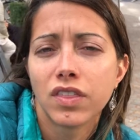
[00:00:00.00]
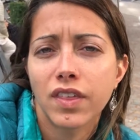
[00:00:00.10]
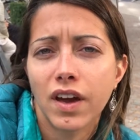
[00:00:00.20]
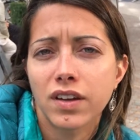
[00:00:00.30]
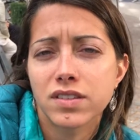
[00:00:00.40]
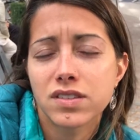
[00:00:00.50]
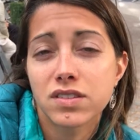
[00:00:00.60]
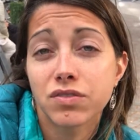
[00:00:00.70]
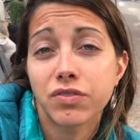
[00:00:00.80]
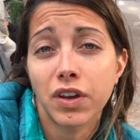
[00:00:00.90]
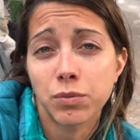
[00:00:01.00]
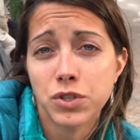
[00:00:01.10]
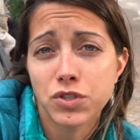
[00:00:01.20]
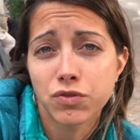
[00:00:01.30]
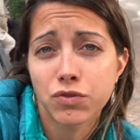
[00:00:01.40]
that's
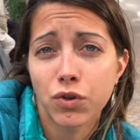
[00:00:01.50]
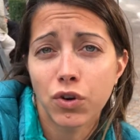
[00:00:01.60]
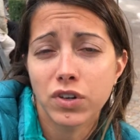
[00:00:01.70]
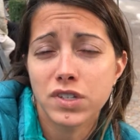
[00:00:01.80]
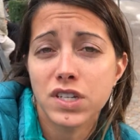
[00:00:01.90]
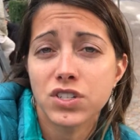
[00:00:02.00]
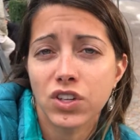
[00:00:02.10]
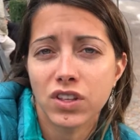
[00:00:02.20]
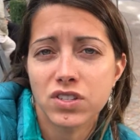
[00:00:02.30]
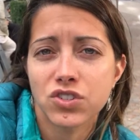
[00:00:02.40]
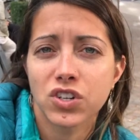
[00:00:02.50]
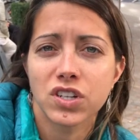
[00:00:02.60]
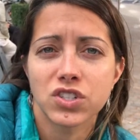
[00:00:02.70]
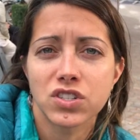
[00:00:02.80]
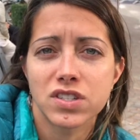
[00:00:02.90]
famous for teaching this
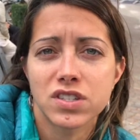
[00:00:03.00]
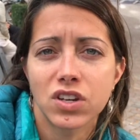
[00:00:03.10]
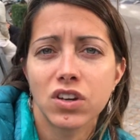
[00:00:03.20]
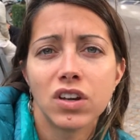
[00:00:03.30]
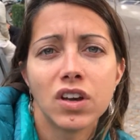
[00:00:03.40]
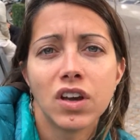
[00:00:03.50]
tradition still